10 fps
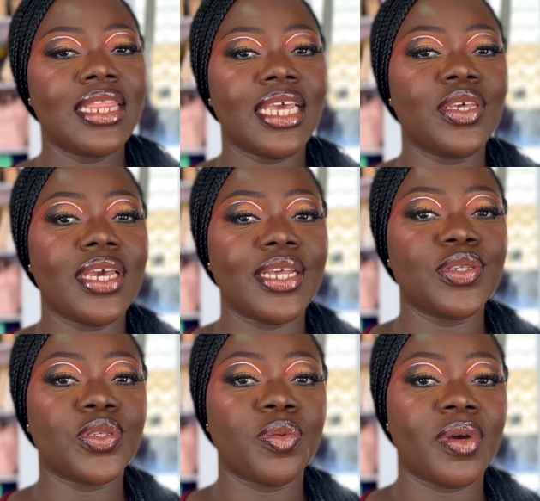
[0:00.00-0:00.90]
Thank you
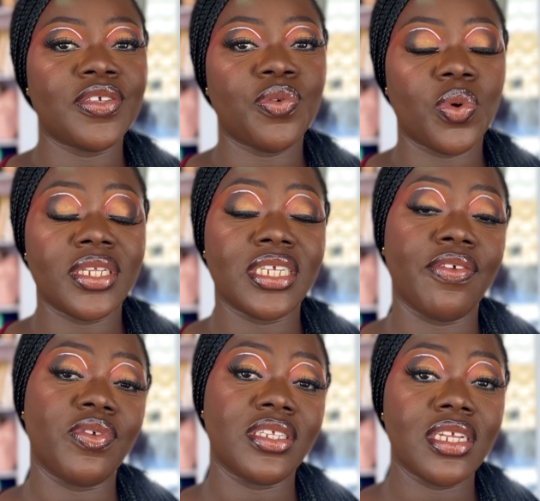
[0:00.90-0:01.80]
guys so much for watching.
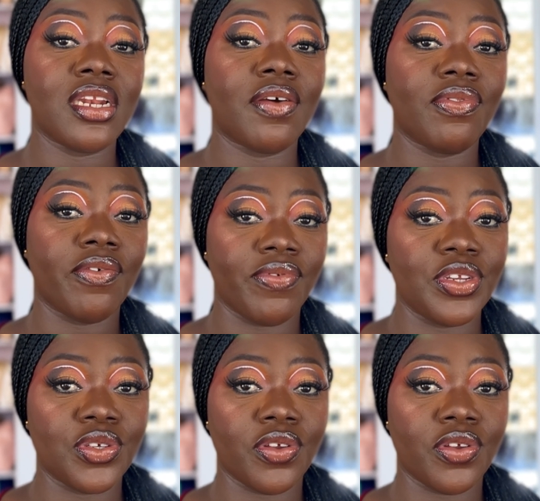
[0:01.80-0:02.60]
If you did love the video,